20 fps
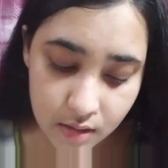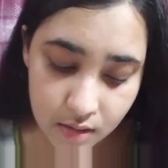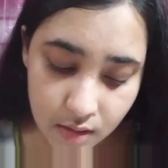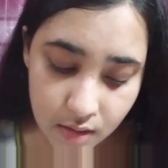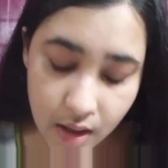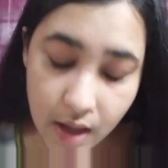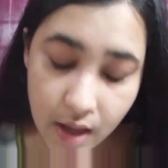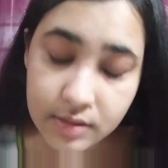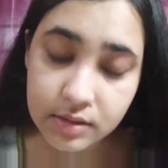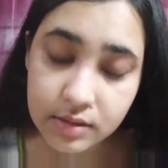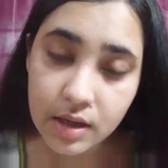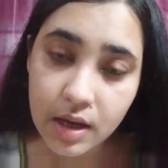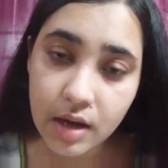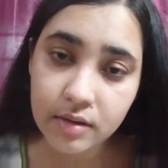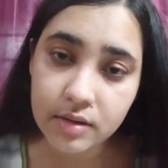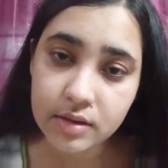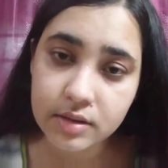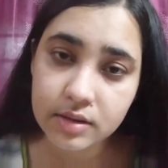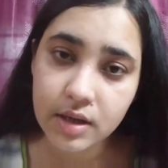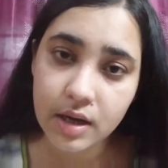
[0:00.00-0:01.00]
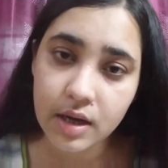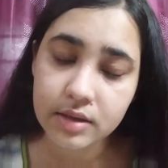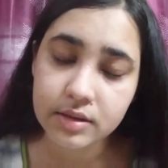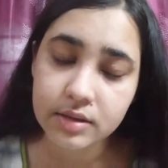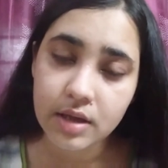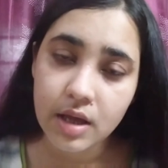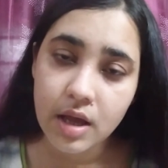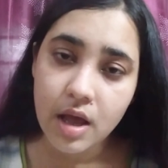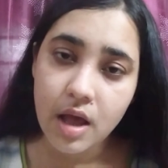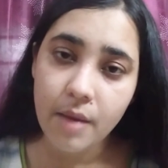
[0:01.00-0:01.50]
Let's now
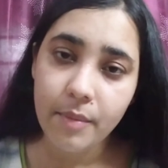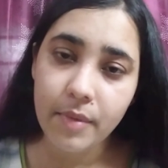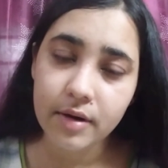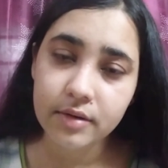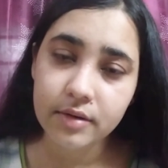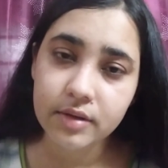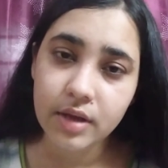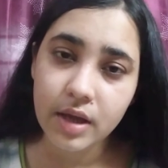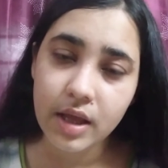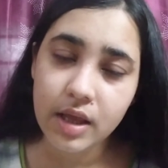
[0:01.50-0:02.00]
discuss about the